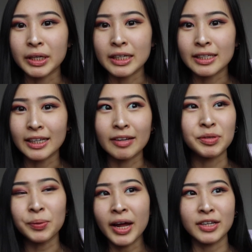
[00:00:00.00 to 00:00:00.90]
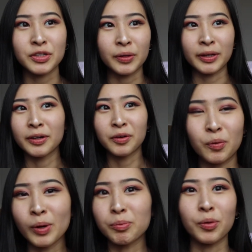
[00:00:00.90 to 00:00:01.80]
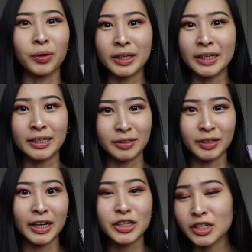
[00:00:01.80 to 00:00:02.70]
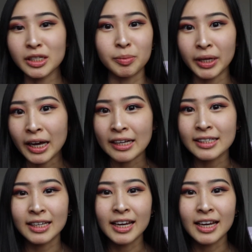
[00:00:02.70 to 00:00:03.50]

because if someone asks you like what port is HTTPS.